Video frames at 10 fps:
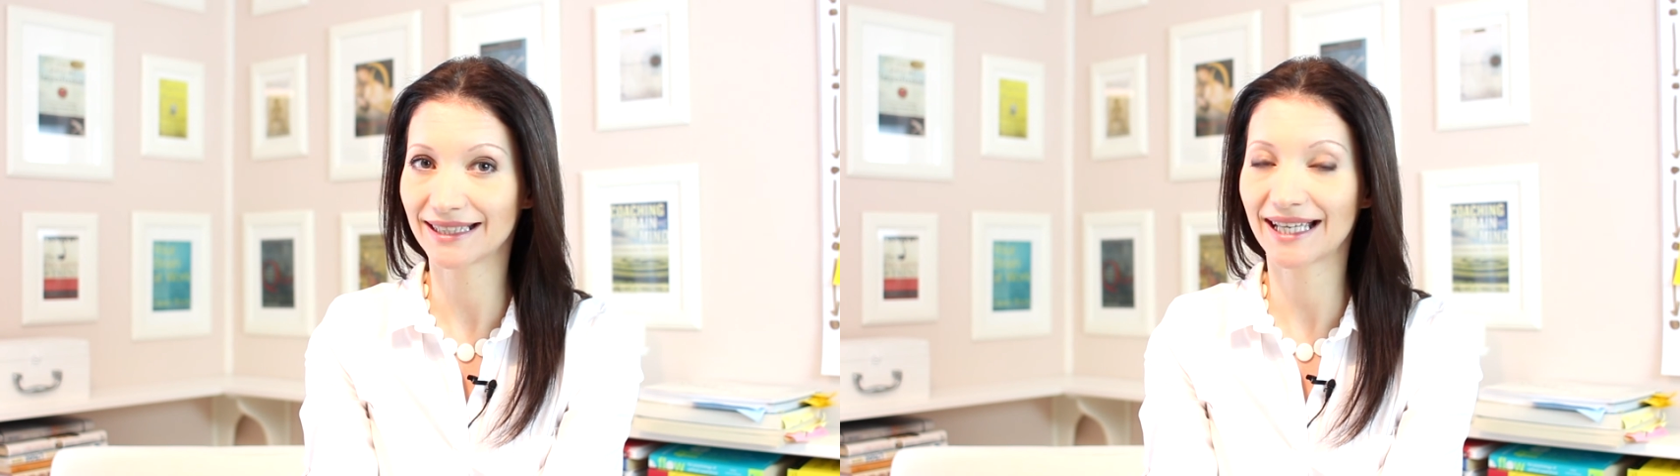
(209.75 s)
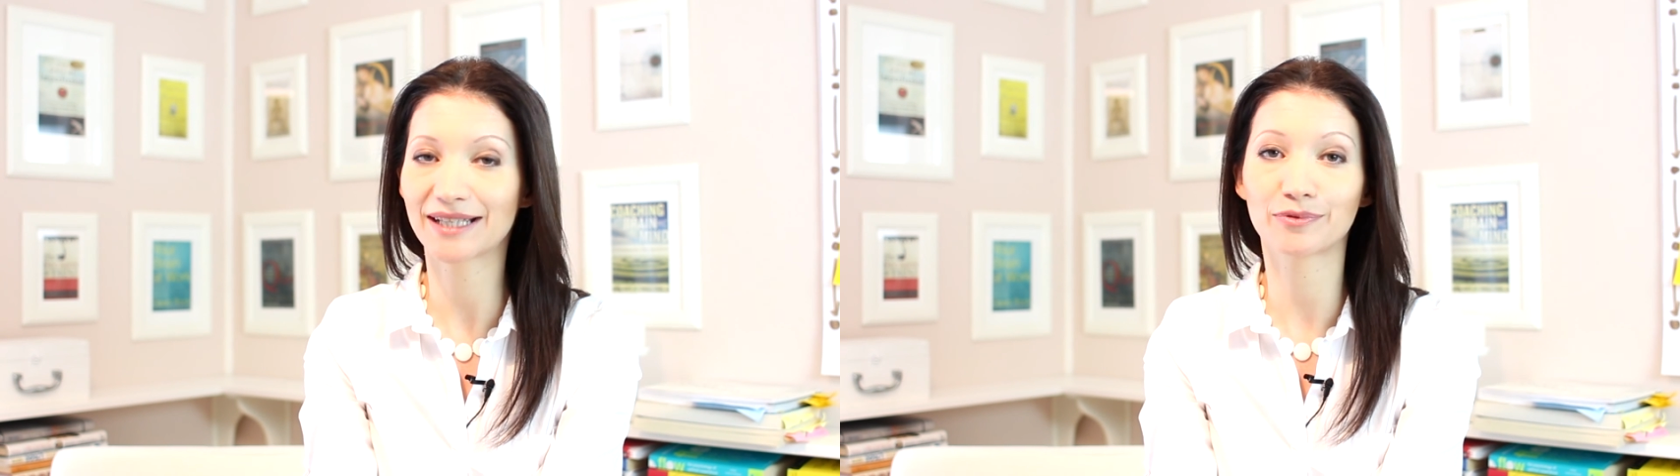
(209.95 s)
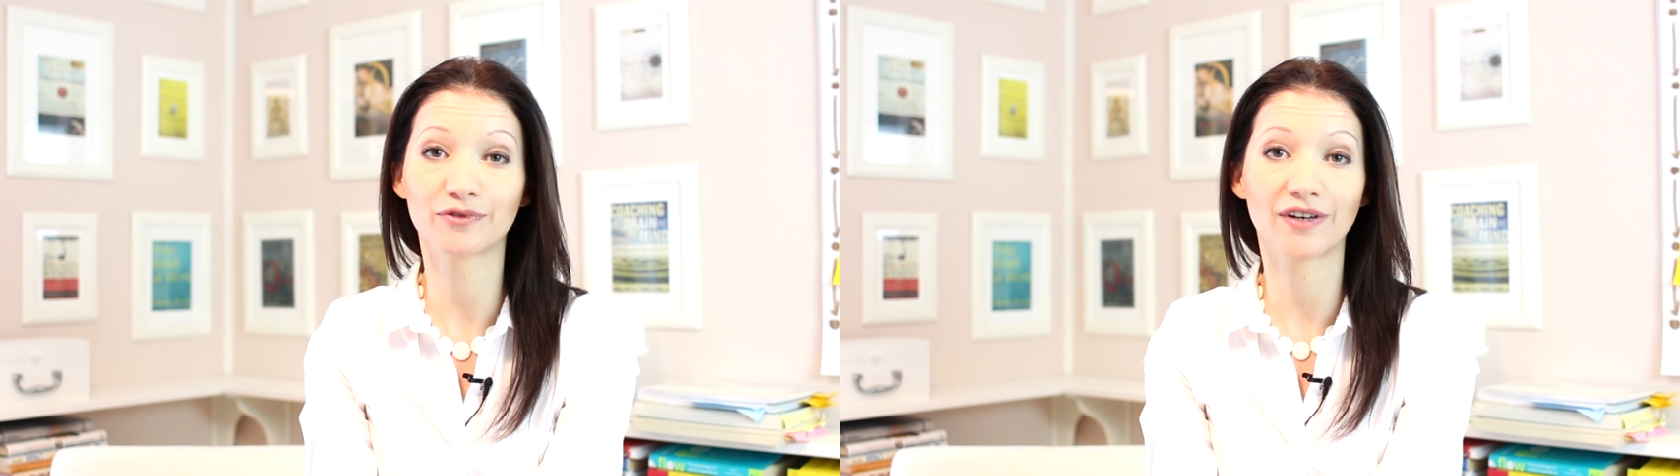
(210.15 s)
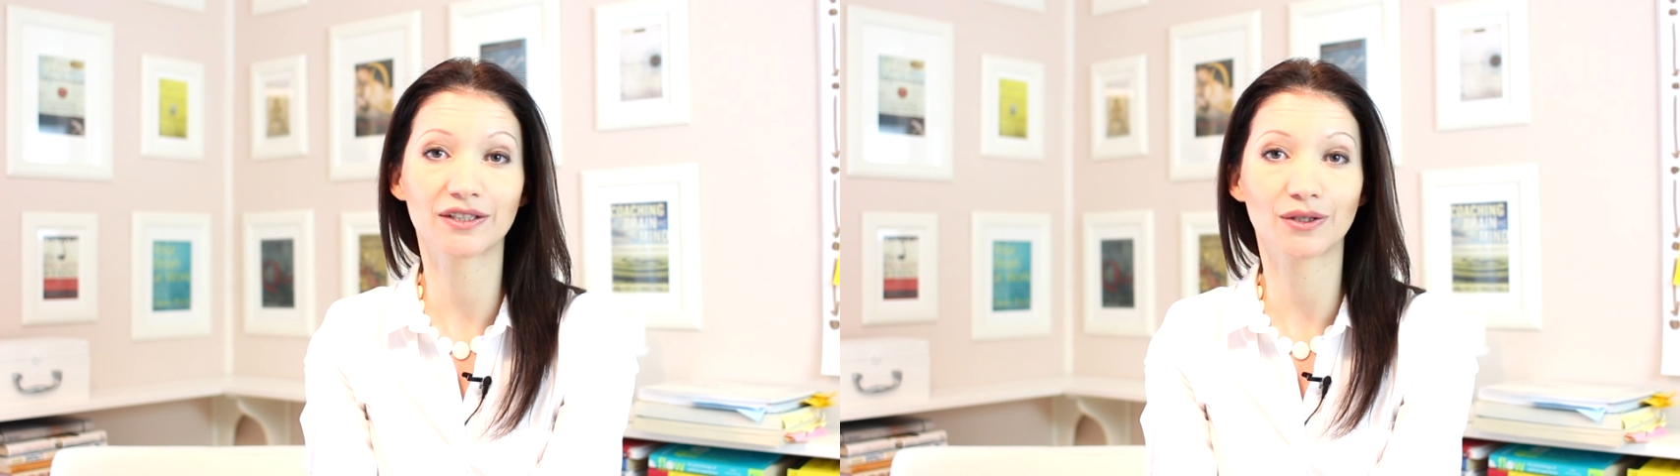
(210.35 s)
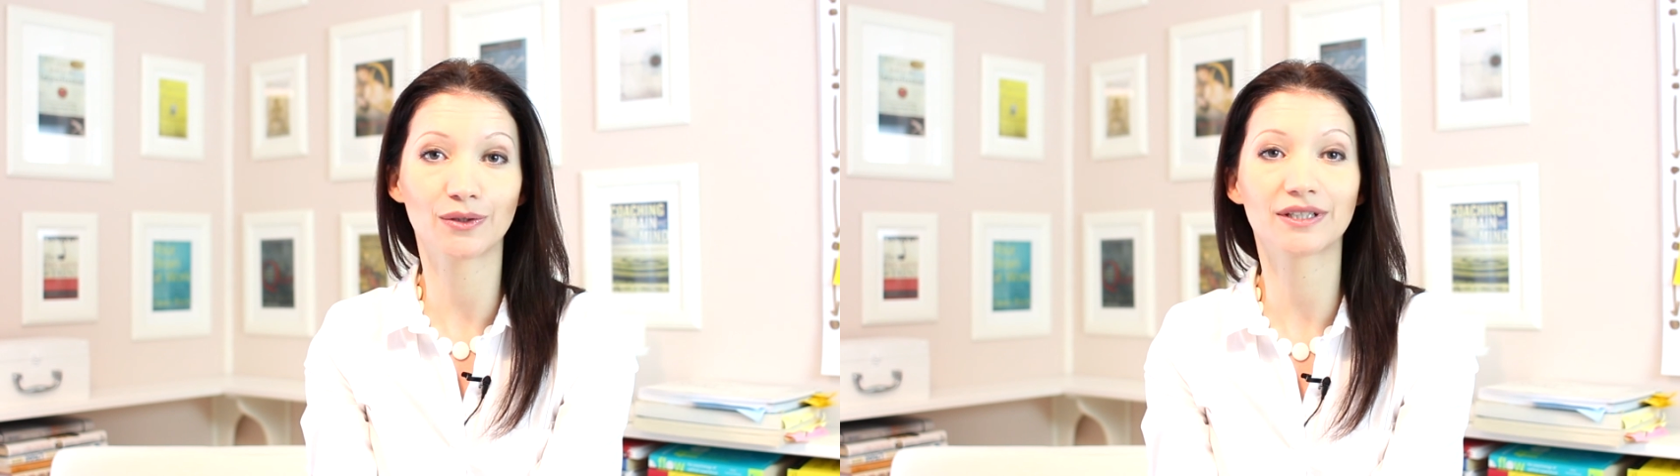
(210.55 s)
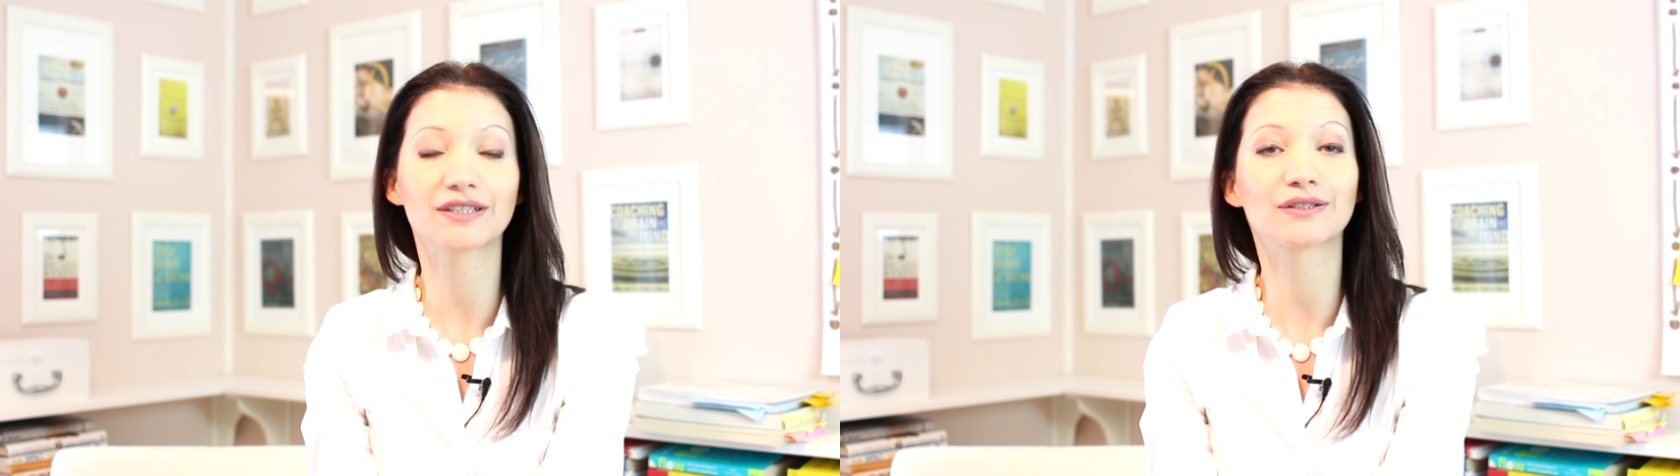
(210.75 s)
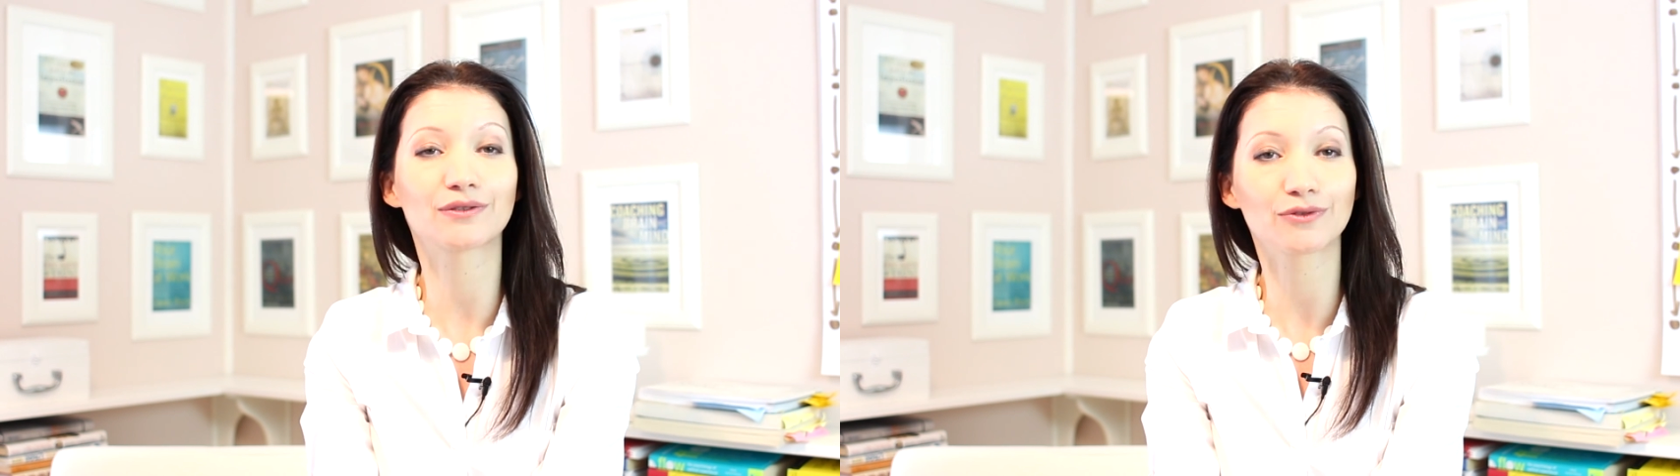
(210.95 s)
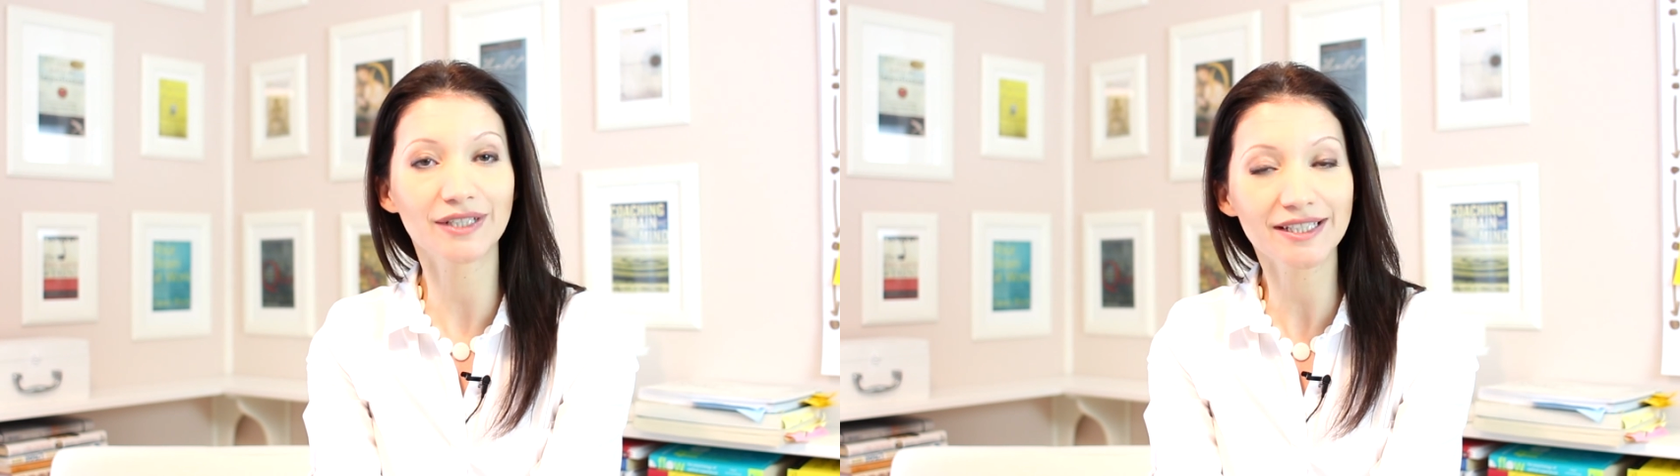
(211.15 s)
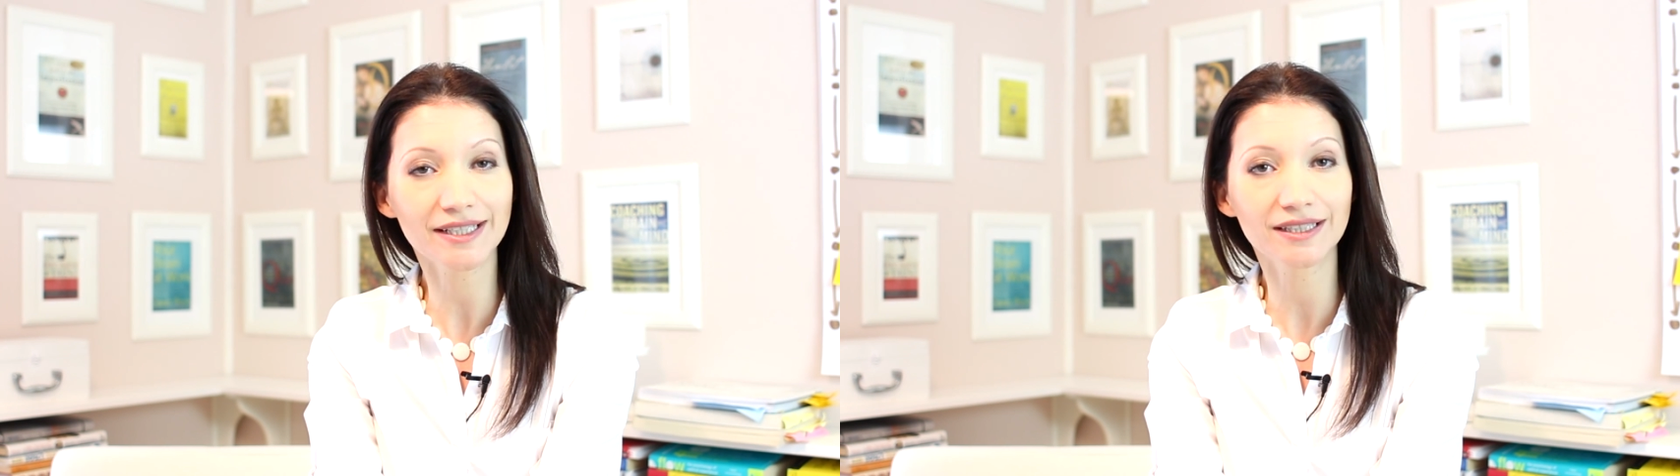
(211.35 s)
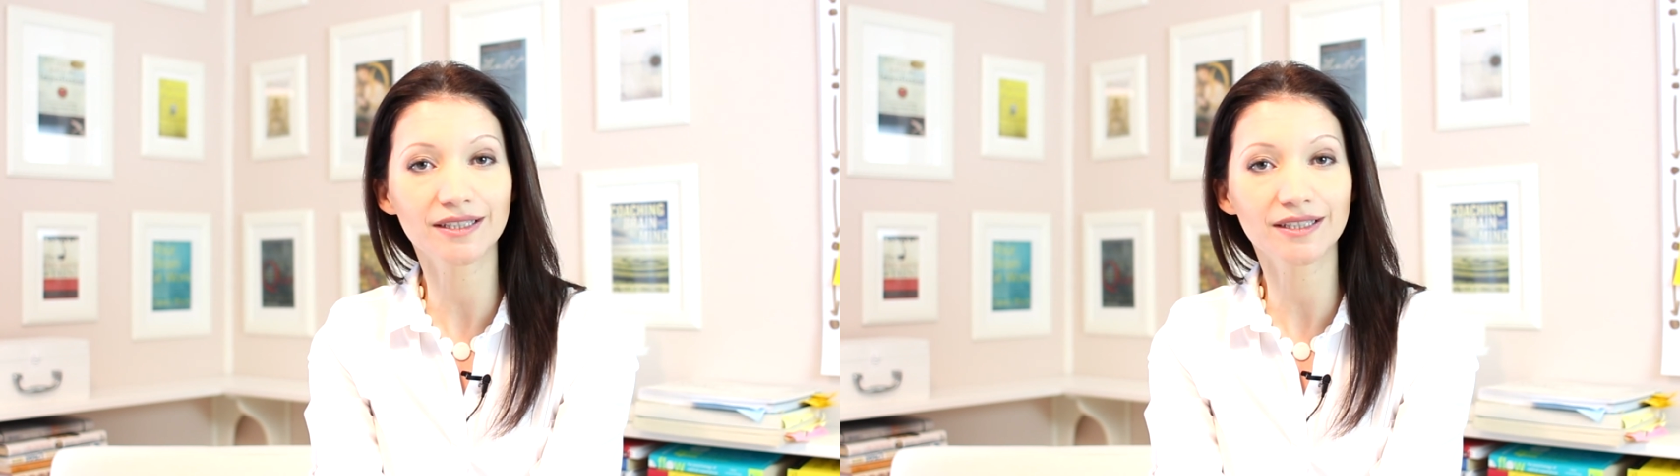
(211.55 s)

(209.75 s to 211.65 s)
and provide only the critical